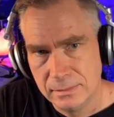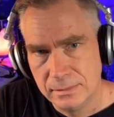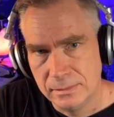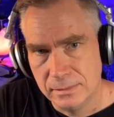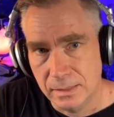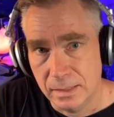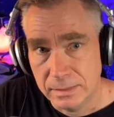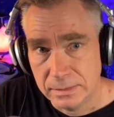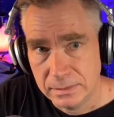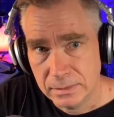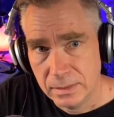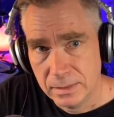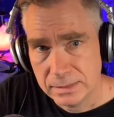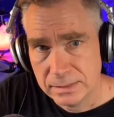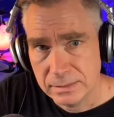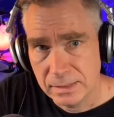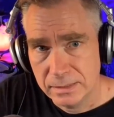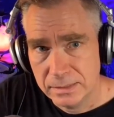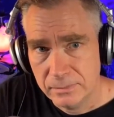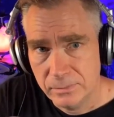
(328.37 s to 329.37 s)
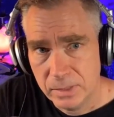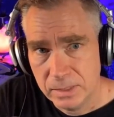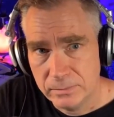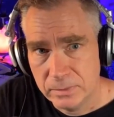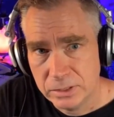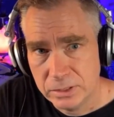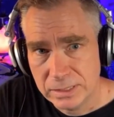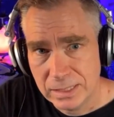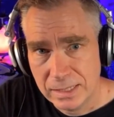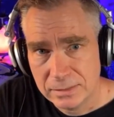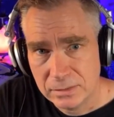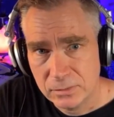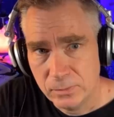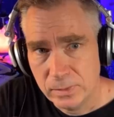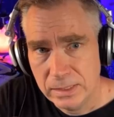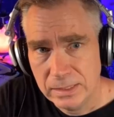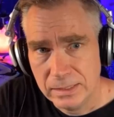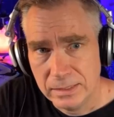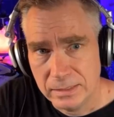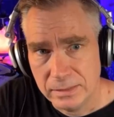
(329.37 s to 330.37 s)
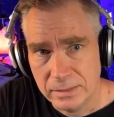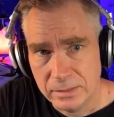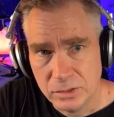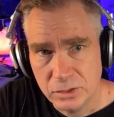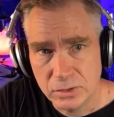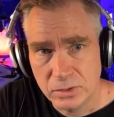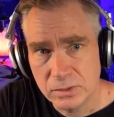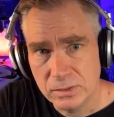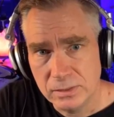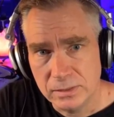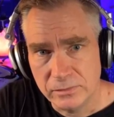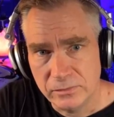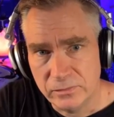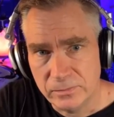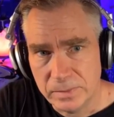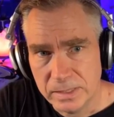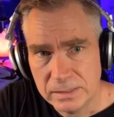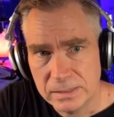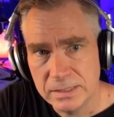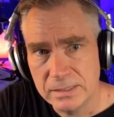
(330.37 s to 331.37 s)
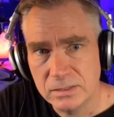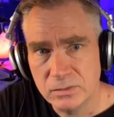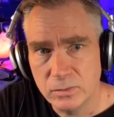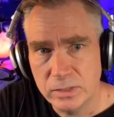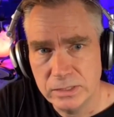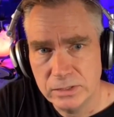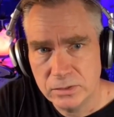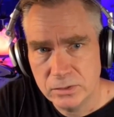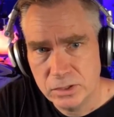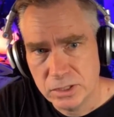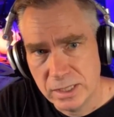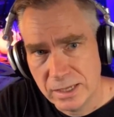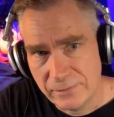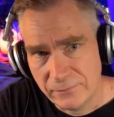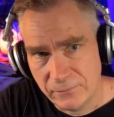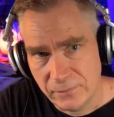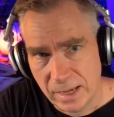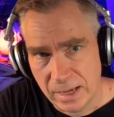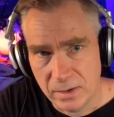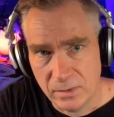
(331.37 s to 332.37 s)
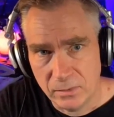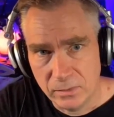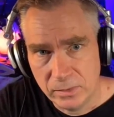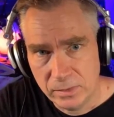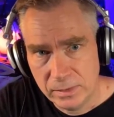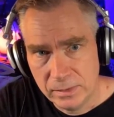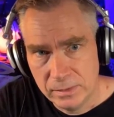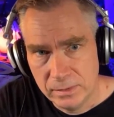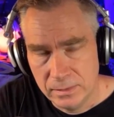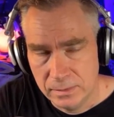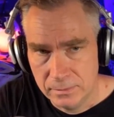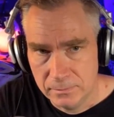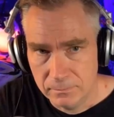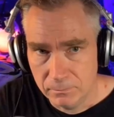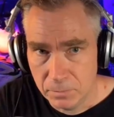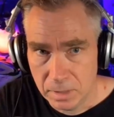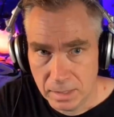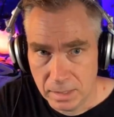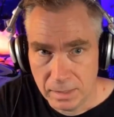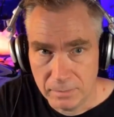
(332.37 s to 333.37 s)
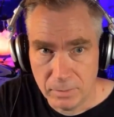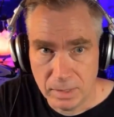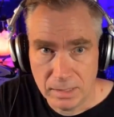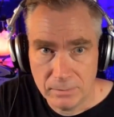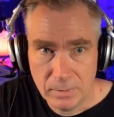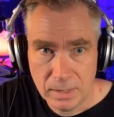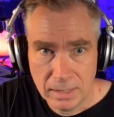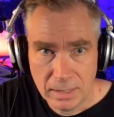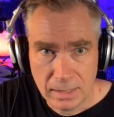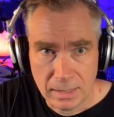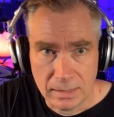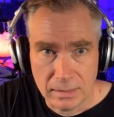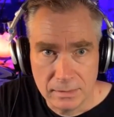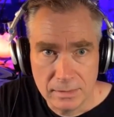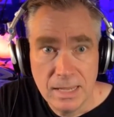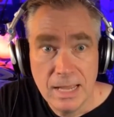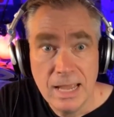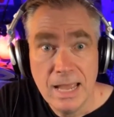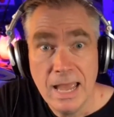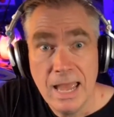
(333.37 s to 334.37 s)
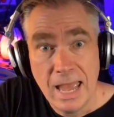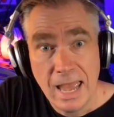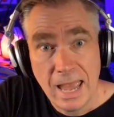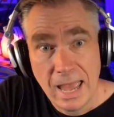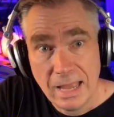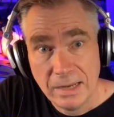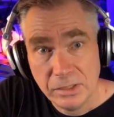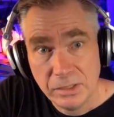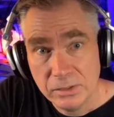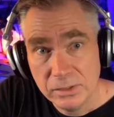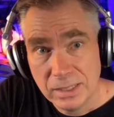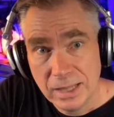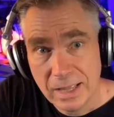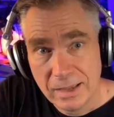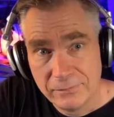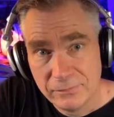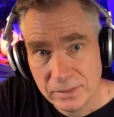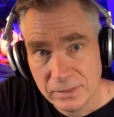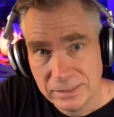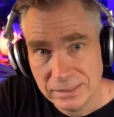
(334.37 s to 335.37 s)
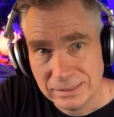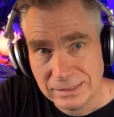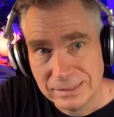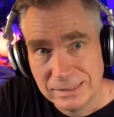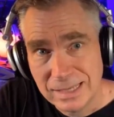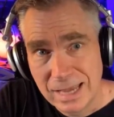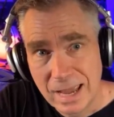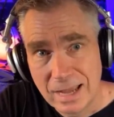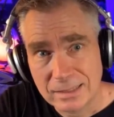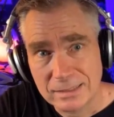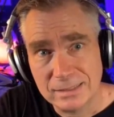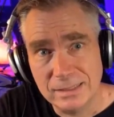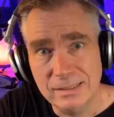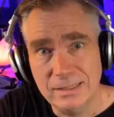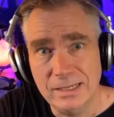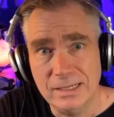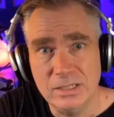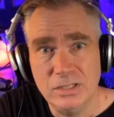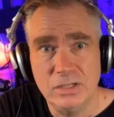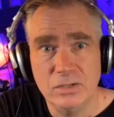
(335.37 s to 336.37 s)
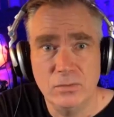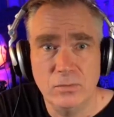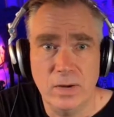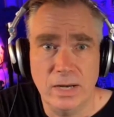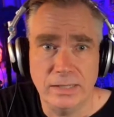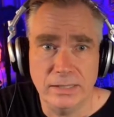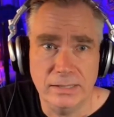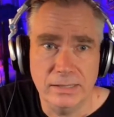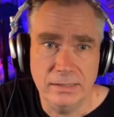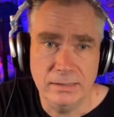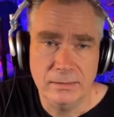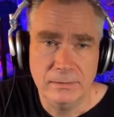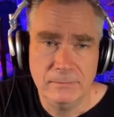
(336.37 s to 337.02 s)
I saw a study published last week in the Journal of Business Research that found blah, blah, blah, and you'll have the exact citation ready.